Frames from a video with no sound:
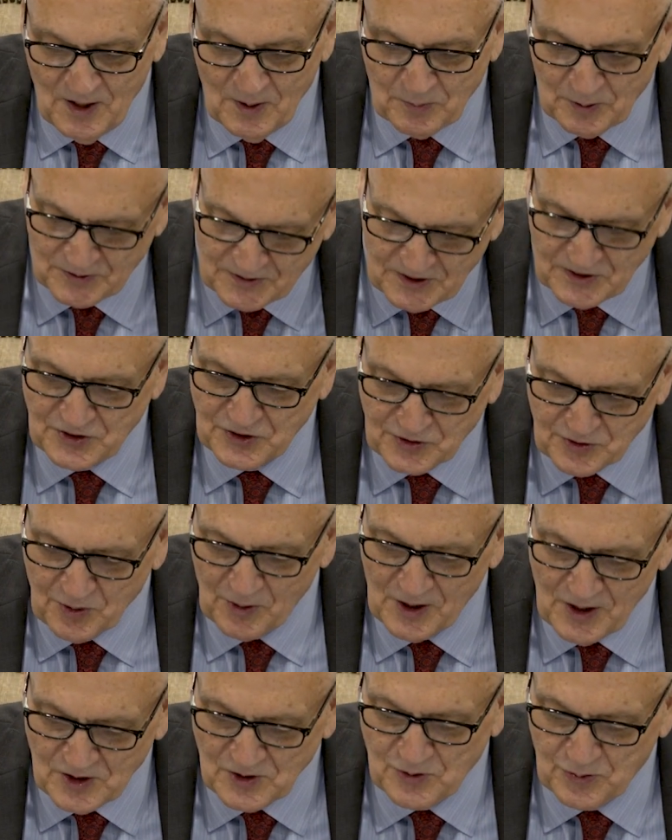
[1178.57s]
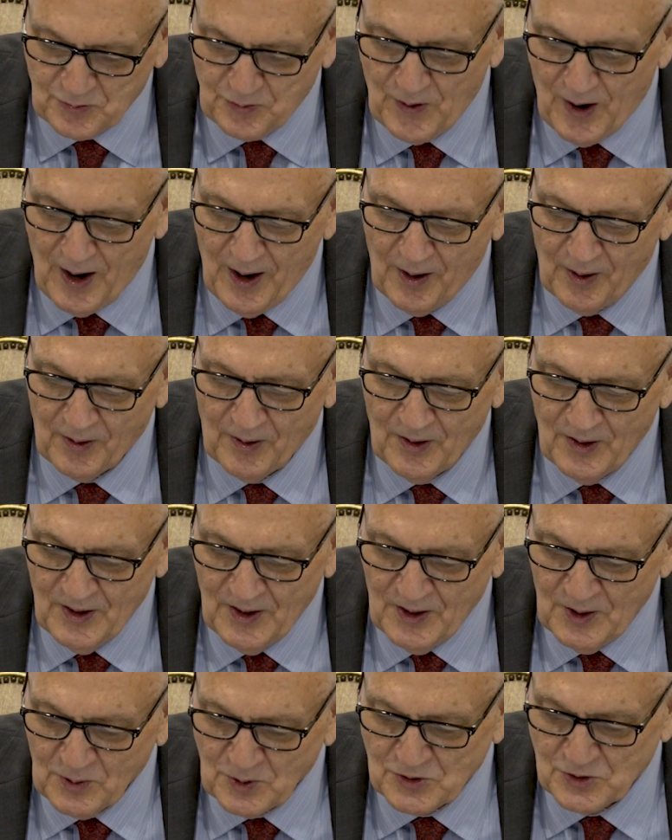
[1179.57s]
But this strange fire
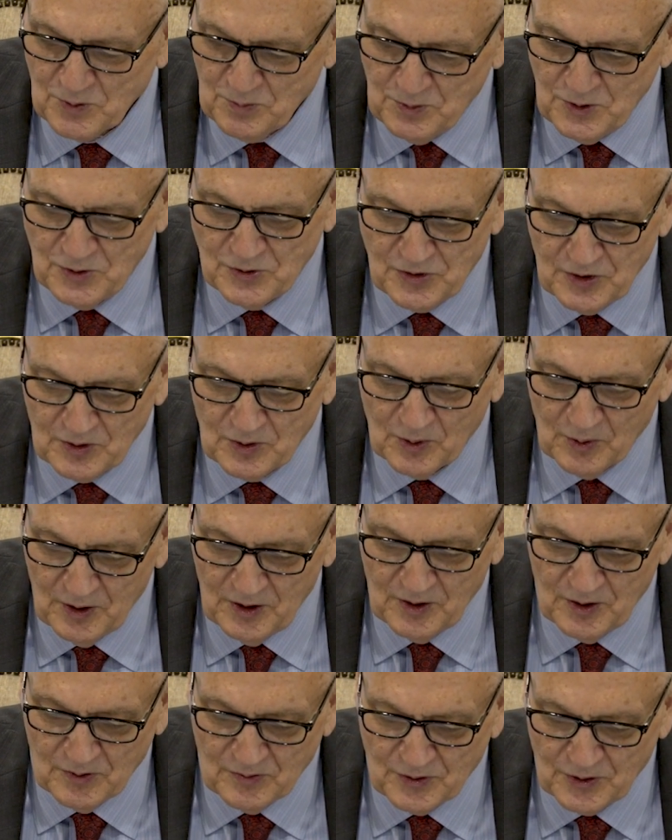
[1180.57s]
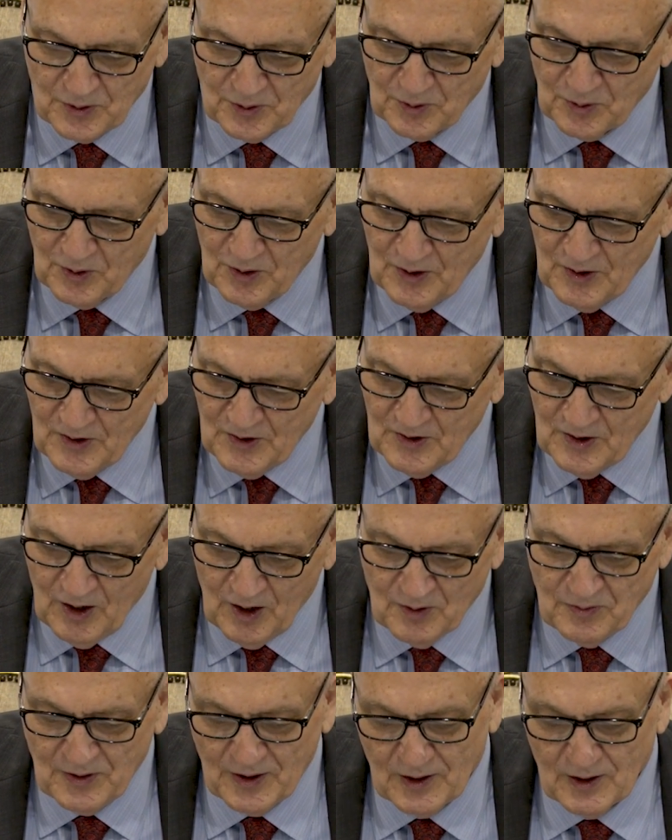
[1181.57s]
was a musical interview
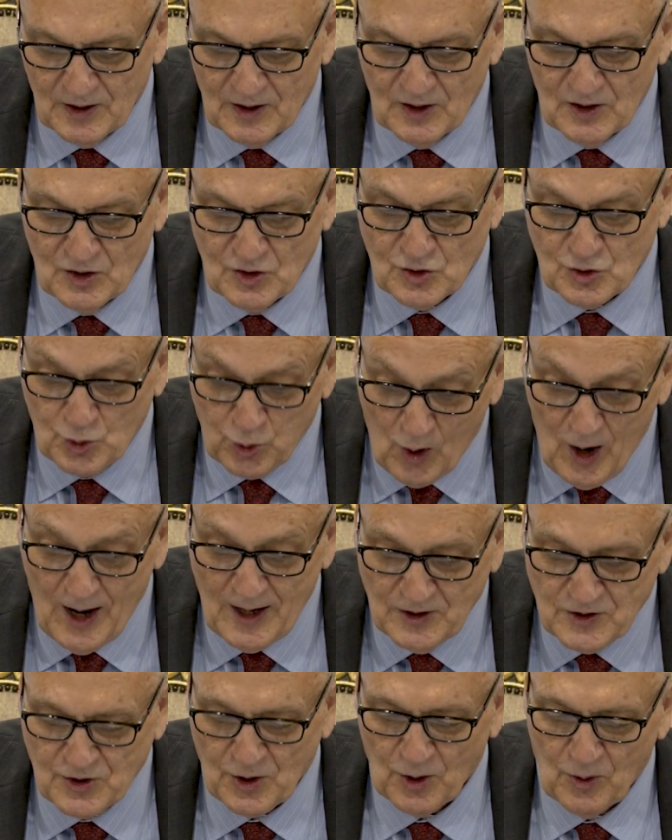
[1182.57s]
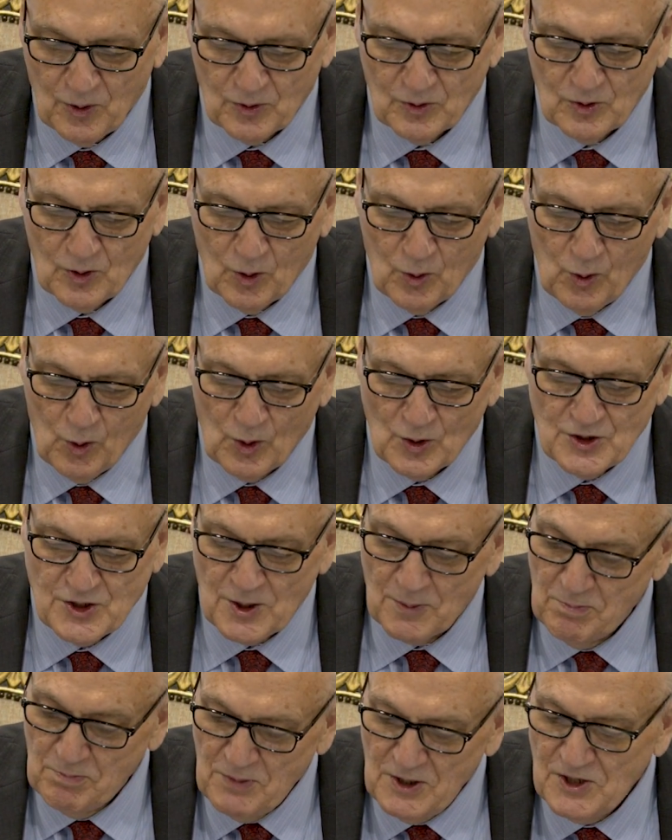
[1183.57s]
of a tritone or
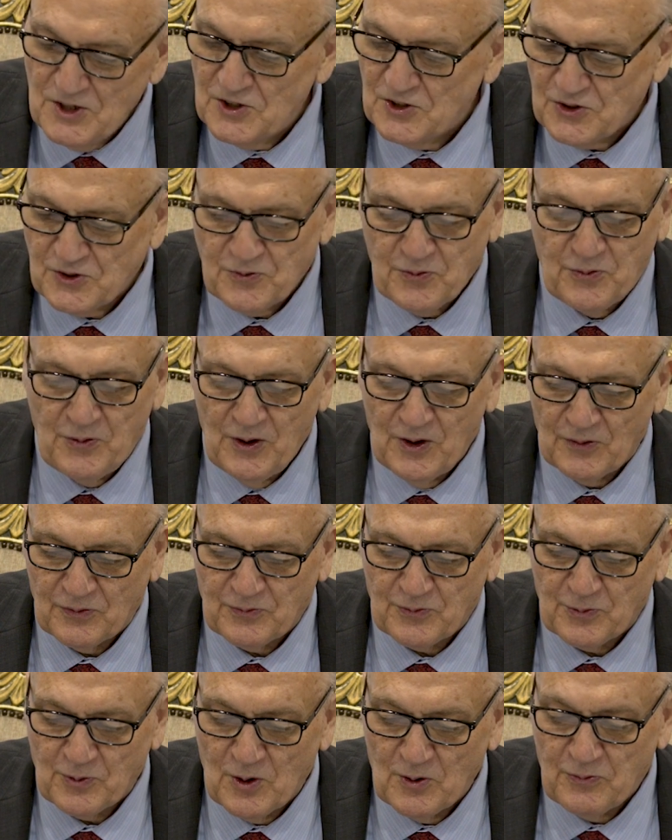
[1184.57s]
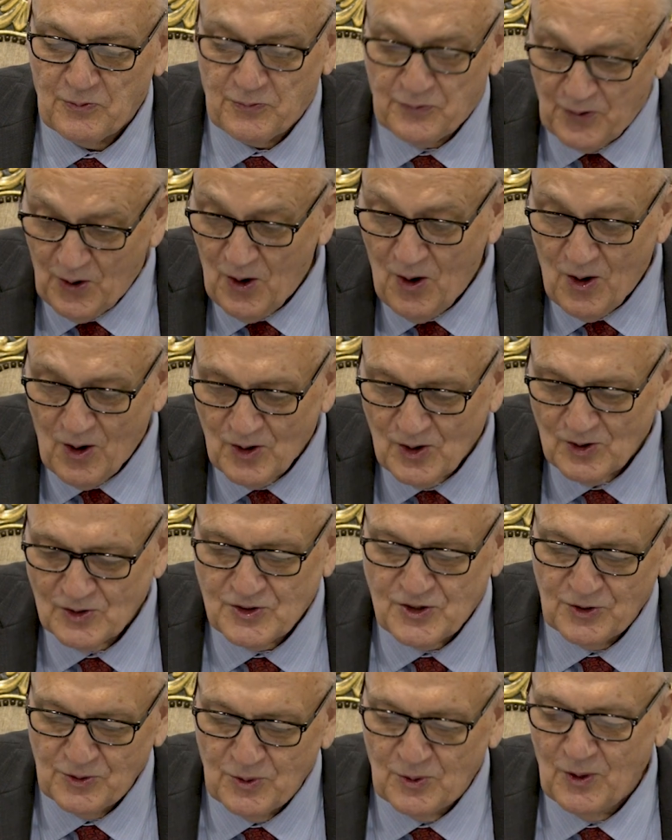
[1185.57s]
diminished fifth
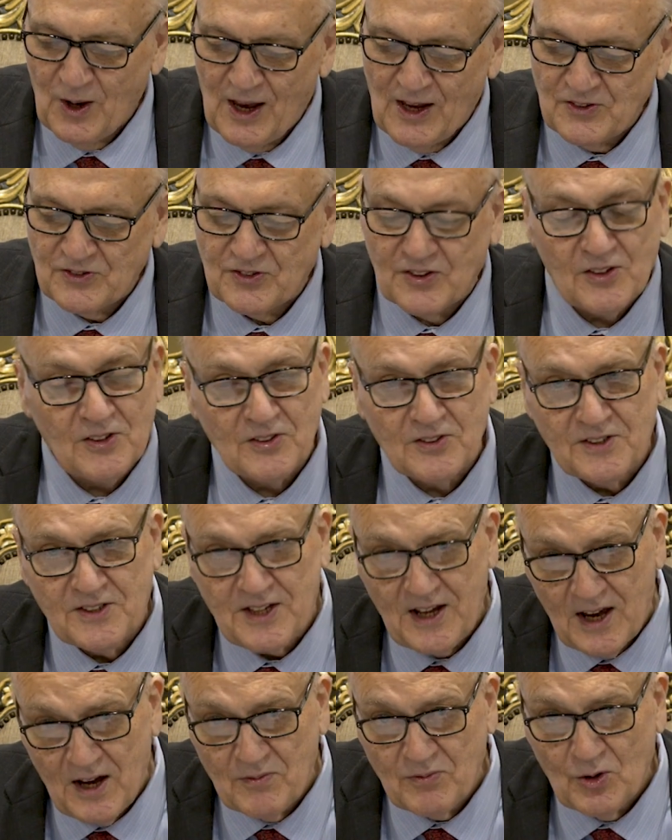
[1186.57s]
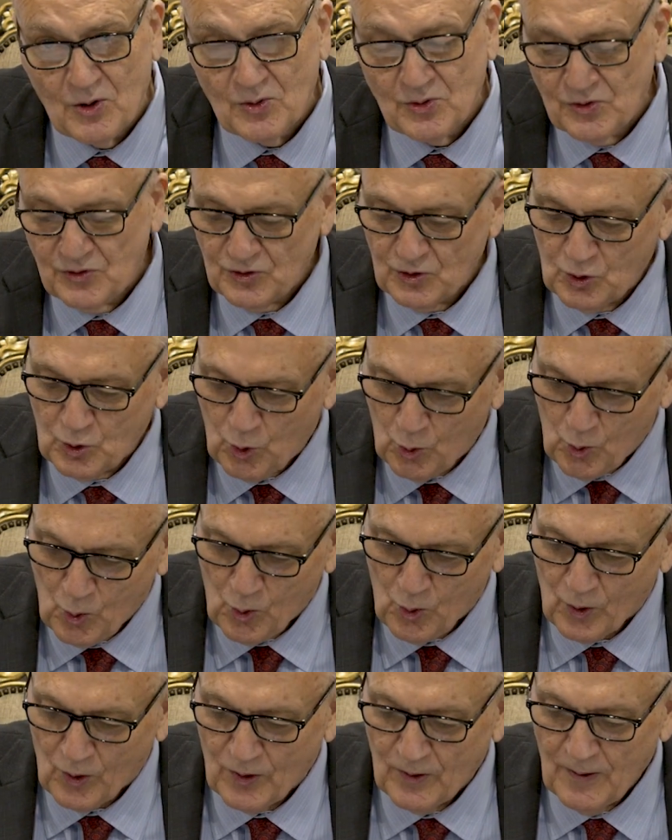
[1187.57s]
referred to as the devil's
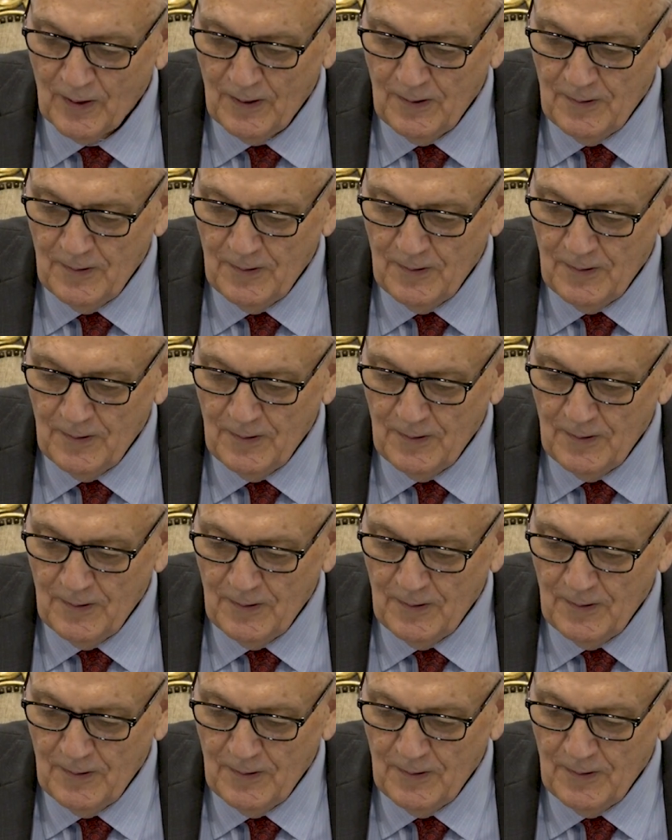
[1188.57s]
chord,